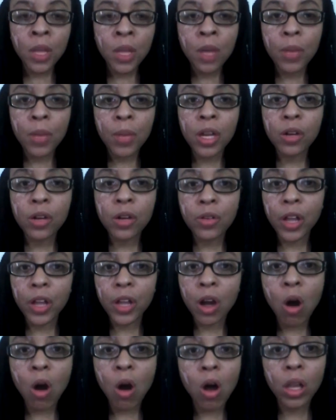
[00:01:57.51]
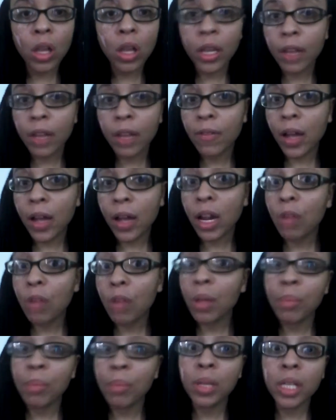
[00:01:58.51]
But anywho, they call and they find out
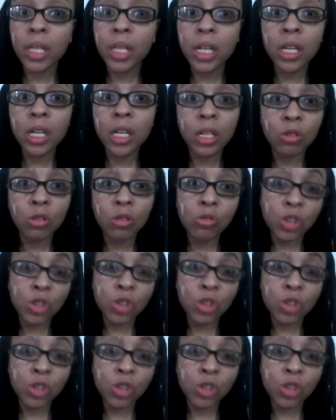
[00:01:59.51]
that Billy used